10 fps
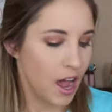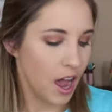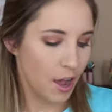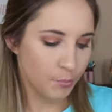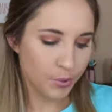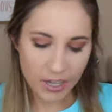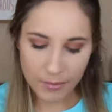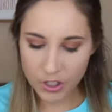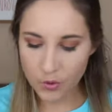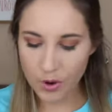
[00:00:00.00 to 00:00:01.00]
pretty
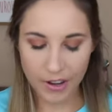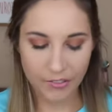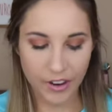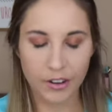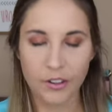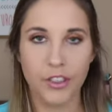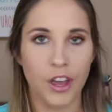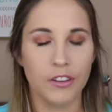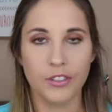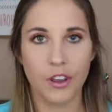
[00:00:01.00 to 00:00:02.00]
much what my final
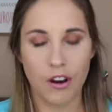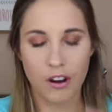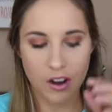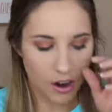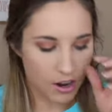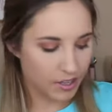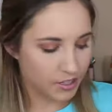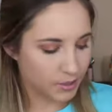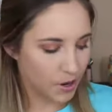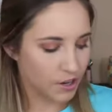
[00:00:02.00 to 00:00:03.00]
thoughts are on
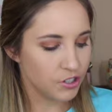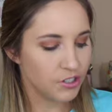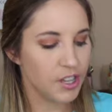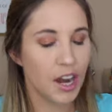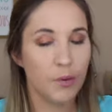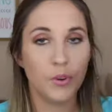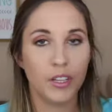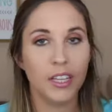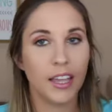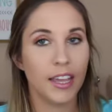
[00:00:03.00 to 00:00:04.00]
this sponge is that I
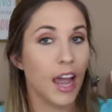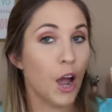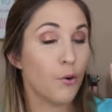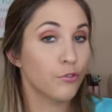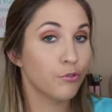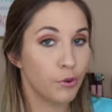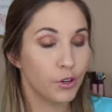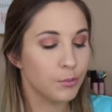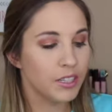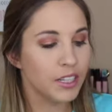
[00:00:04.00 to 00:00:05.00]
really like how
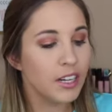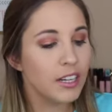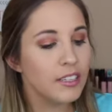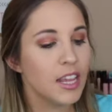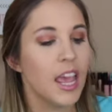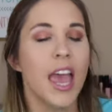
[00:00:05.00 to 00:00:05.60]
affordable it is,